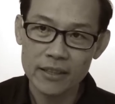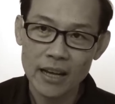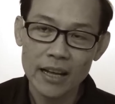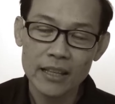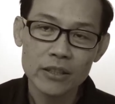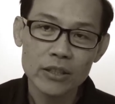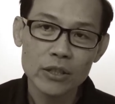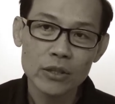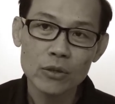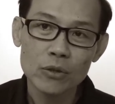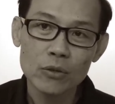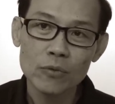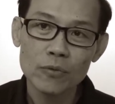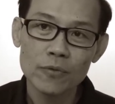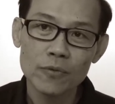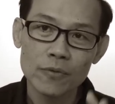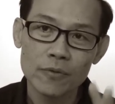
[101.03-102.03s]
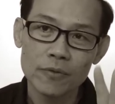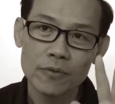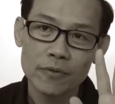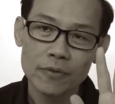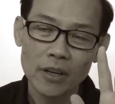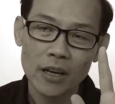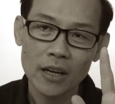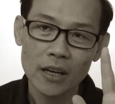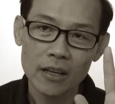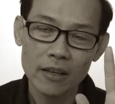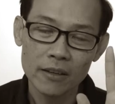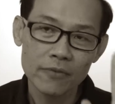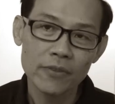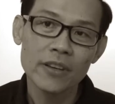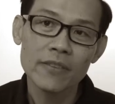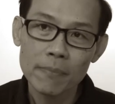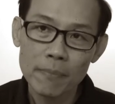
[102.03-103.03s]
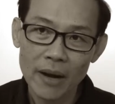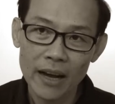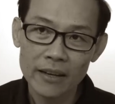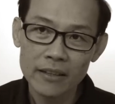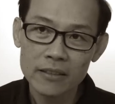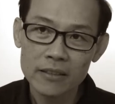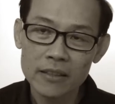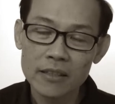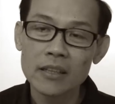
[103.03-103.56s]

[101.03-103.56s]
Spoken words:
until her 5th month,